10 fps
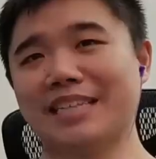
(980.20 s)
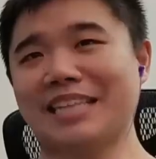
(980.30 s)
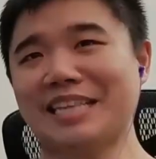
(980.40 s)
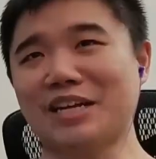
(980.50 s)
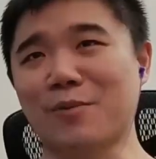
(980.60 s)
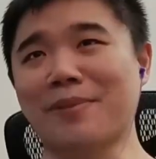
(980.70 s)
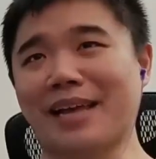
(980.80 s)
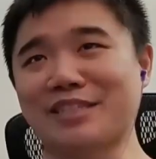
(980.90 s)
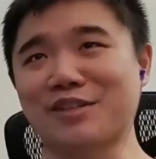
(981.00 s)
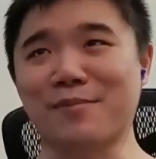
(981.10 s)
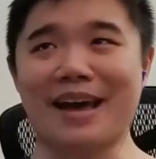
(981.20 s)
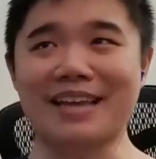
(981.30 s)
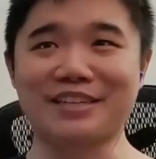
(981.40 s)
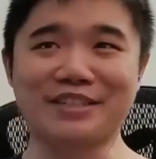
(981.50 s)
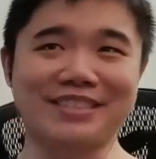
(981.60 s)
It's not that her plans are
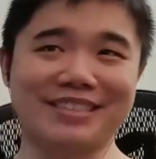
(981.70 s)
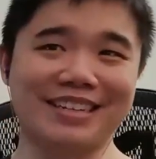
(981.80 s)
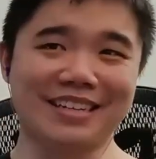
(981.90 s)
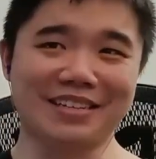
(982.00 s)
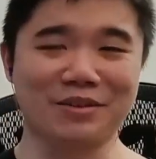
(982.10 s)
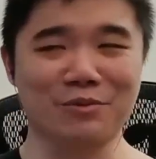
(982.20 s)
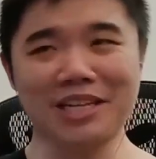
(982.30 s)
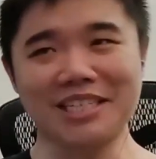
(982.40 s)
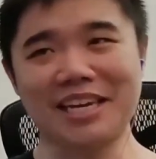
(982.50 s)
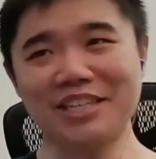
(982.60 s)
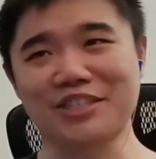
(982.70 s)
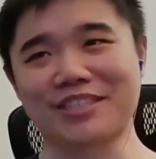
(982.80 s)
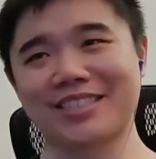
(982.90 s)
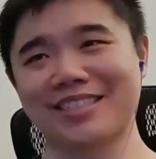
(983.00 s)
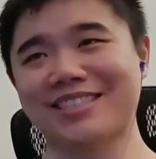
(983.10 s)
bad, they just run into hitches.